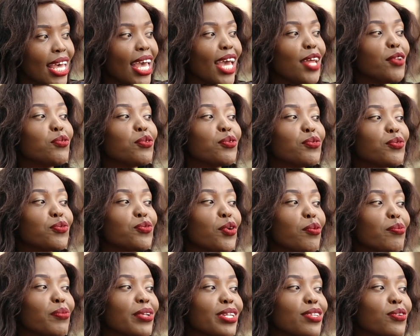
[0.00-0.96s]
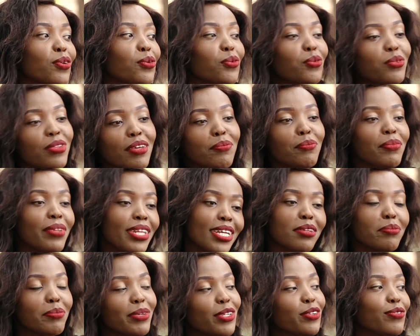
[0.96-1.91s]
And the
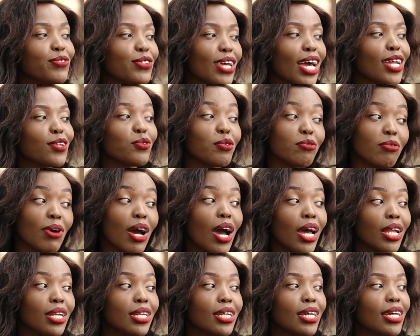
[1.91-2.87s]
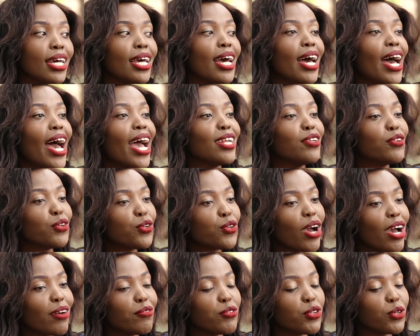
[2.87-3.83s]
little bit of chat we've had, I know you
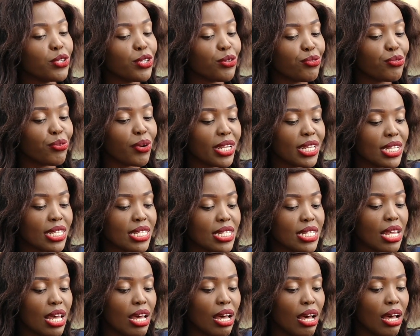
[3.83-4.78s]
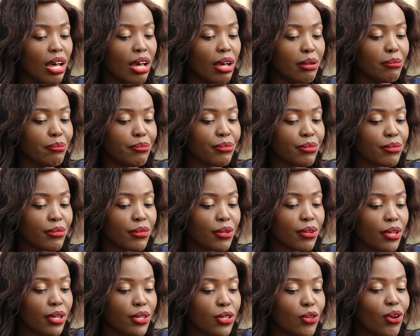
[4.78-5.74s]
have your different,
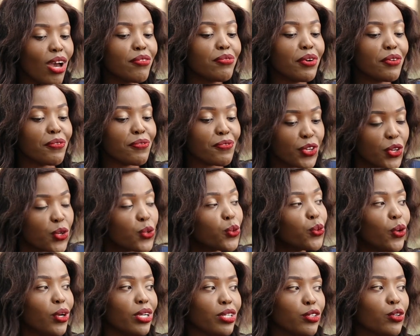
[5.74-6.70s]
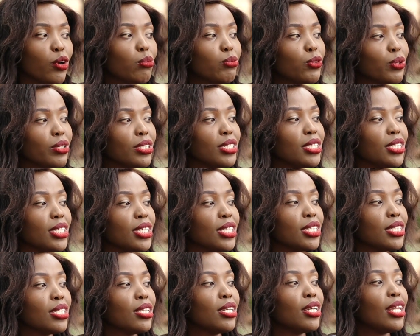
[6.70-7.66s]
you have a view on
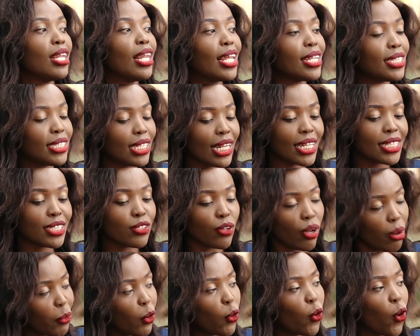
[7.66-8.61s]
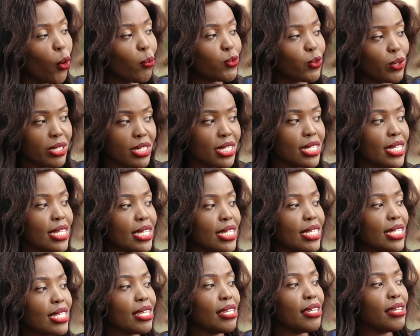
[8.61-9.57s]
COP26. Let's talk about COP26.